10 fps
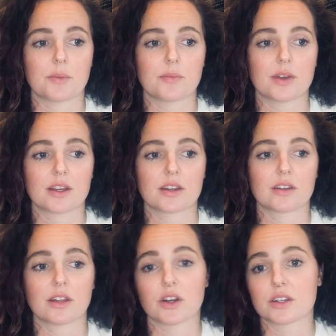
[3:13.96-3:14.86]
it
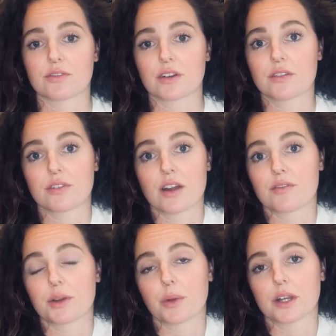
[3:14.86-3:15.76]
can look different for
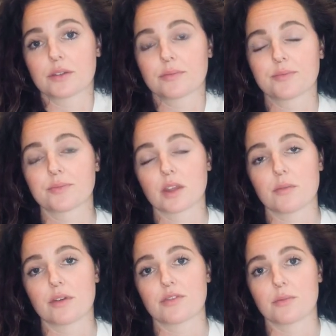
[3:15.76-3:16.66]
everyone,
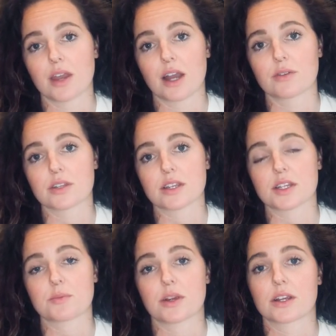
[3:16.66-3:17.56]
but for me I was
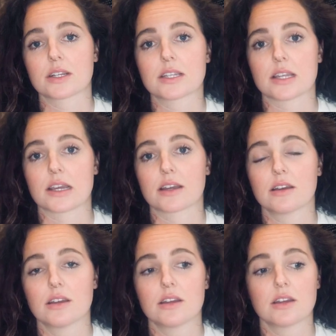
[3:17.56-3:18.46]
experiencing
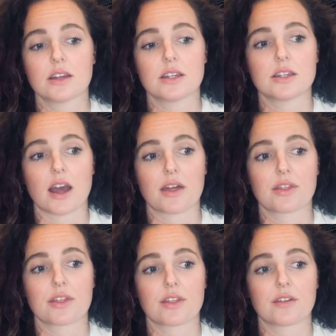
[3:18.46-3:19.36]

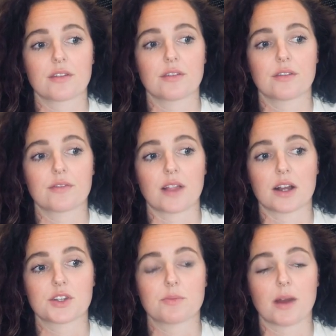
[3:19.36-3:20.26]
death
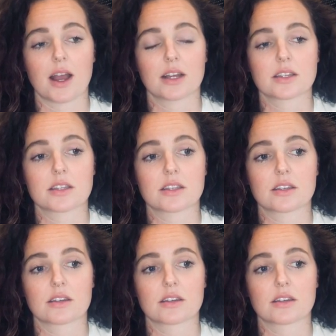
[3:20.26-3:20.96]
flashbacks